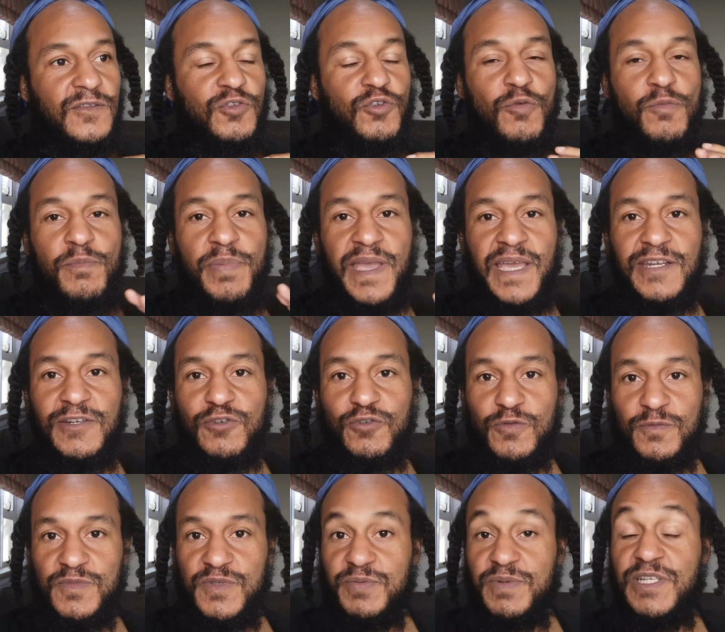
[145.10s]
Your
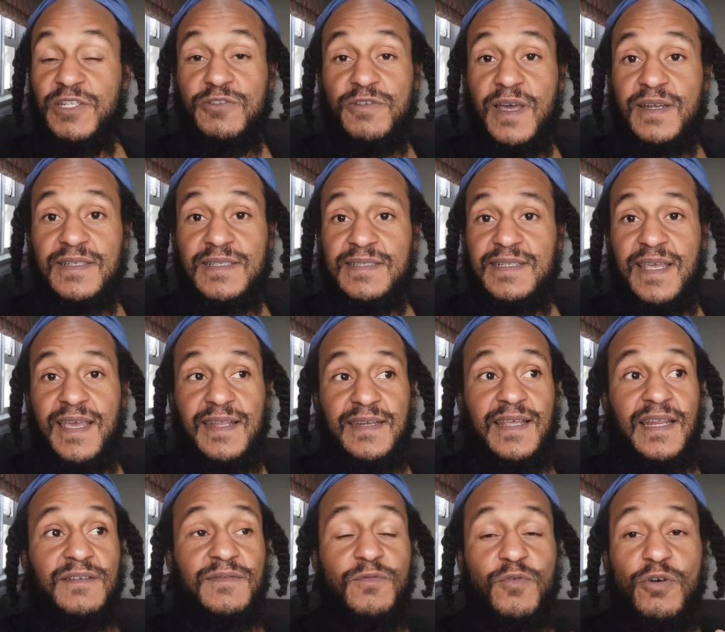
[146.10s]
bedrooms, we need to understand,
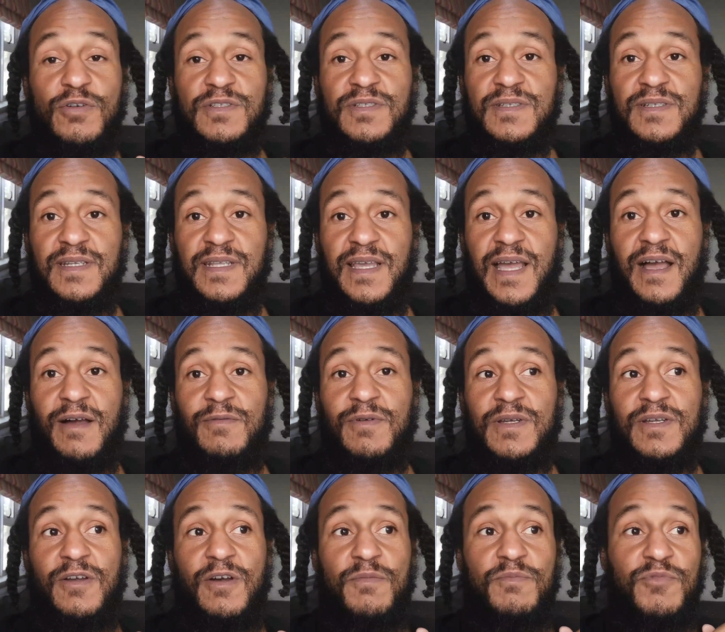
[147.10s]
unfortunately,
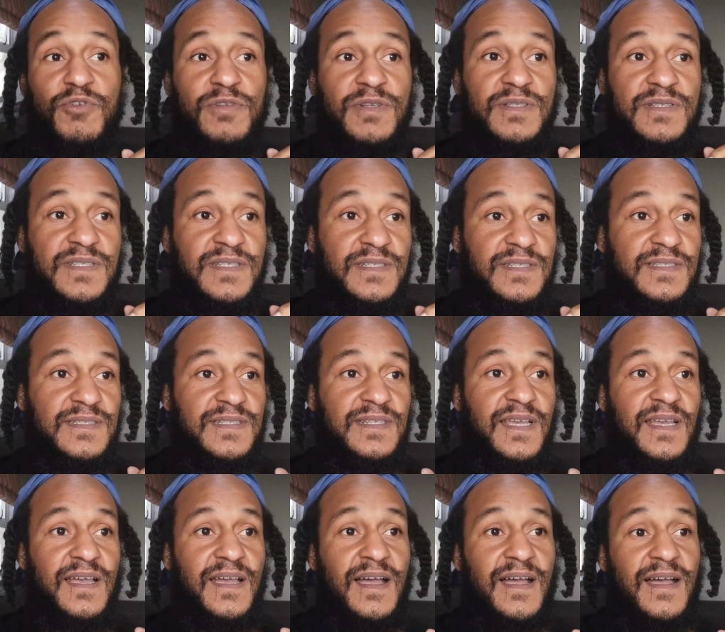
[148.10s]
our communities
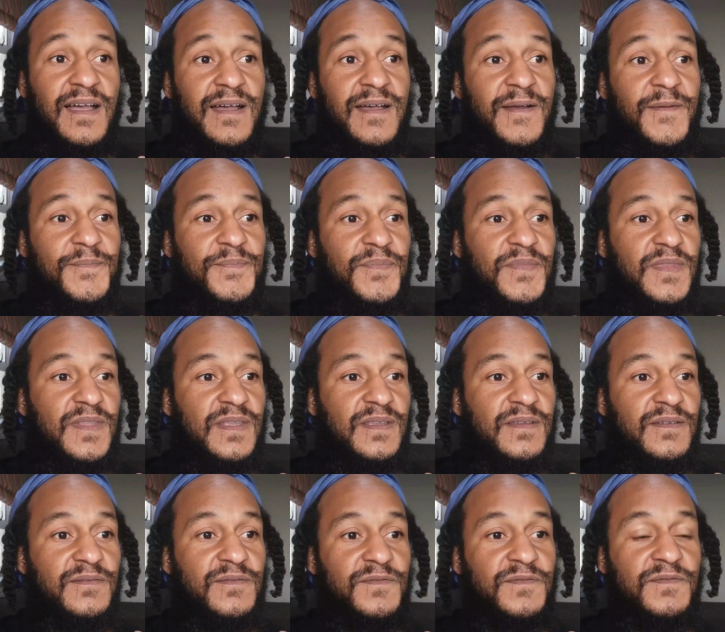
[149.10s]
are
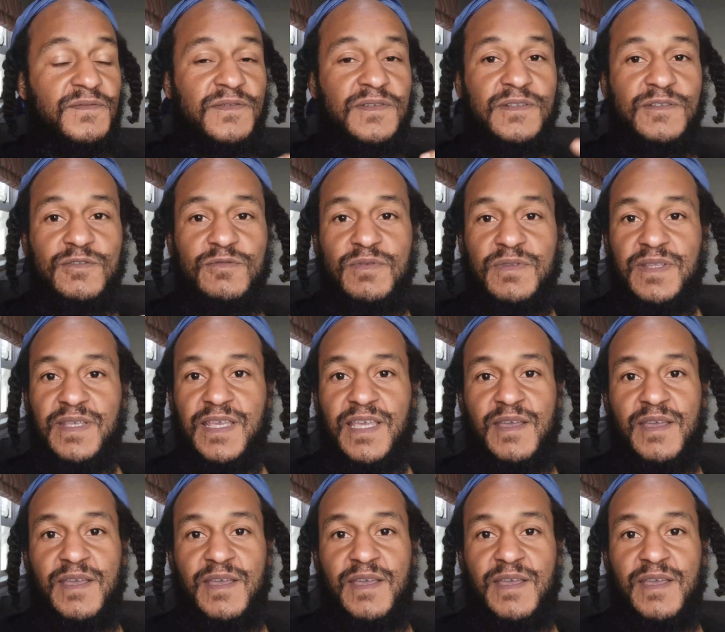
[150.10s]
filled with